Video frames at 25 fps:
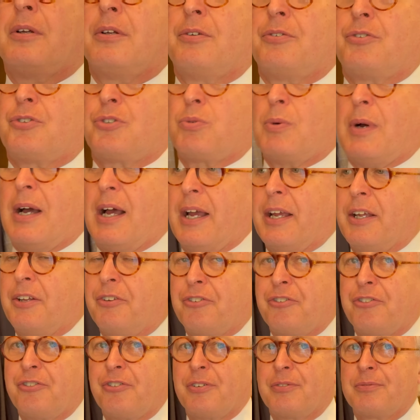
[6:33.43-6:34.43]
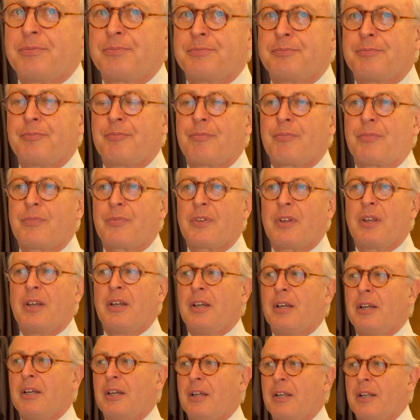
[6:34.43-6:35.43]
twice,
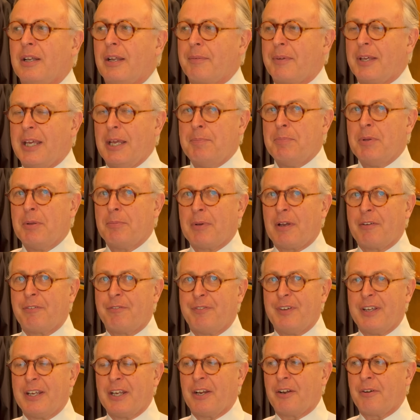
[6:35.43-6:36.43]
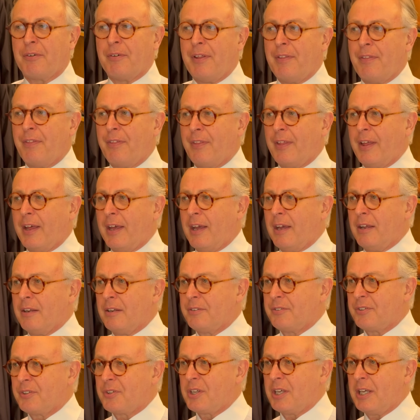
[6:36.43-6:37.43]
and keeping my finger in there
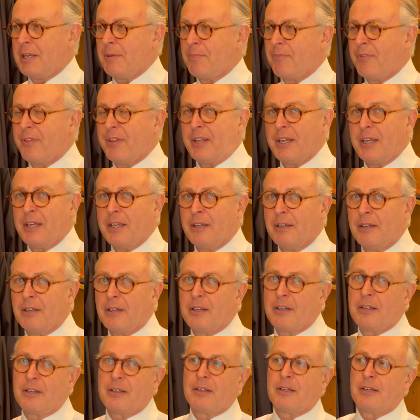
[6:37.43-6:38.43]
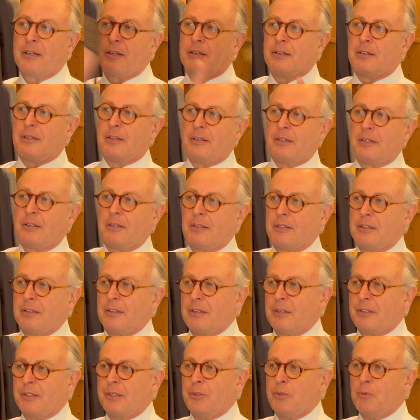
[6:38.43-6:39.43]
to keep the
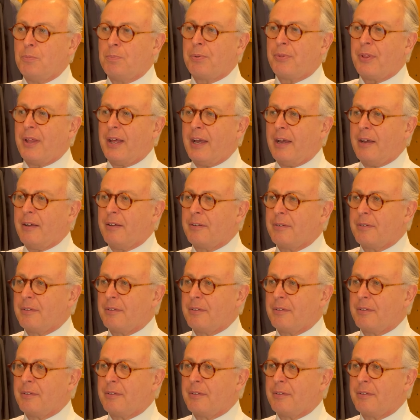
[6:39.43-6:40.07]
loop there